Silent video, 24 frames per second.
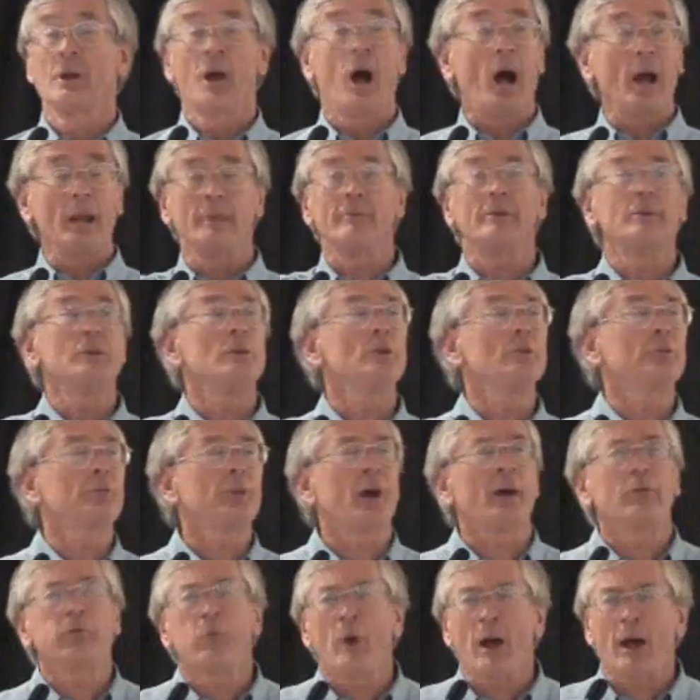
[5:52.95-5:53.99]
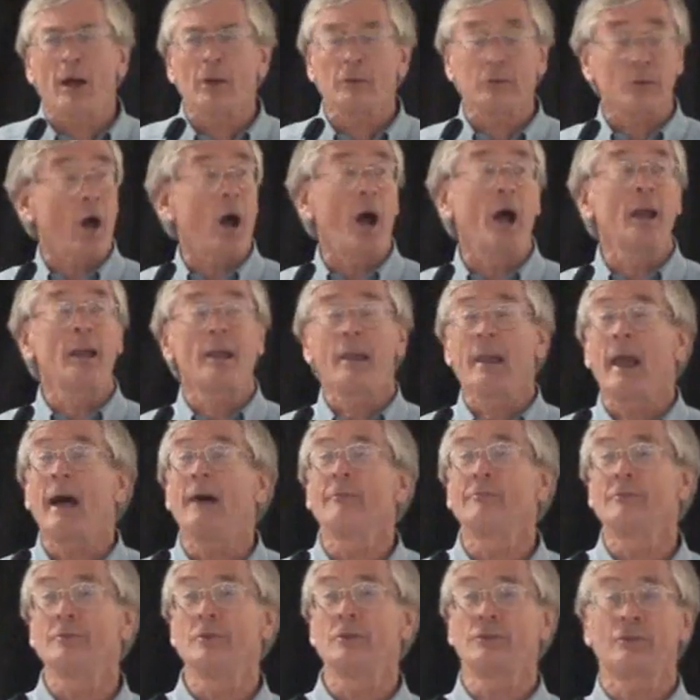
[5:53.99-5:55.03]
I live in New South Wales. I
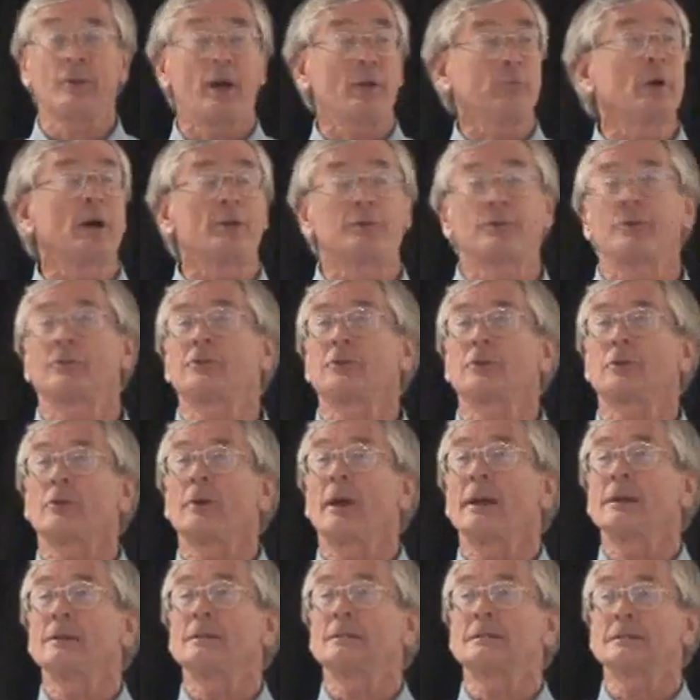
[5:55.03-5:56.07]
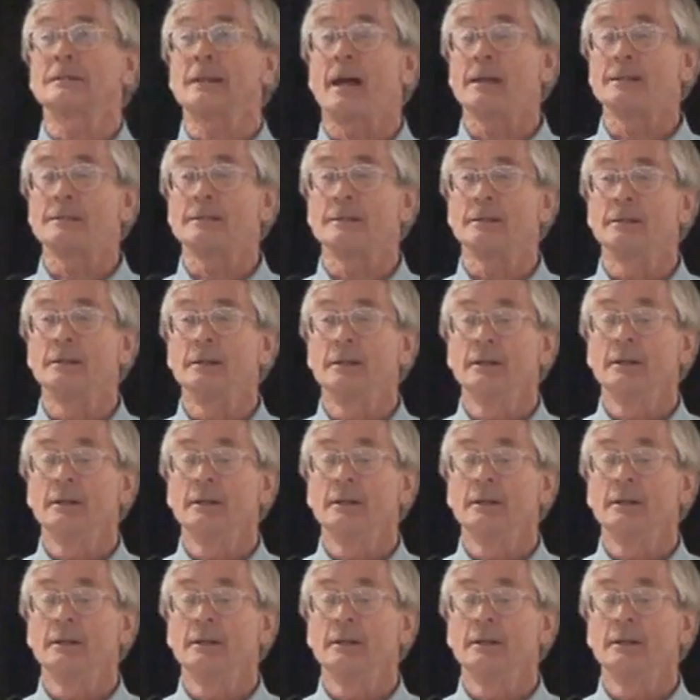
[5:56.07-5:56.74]
love New South Wales. It's a great state.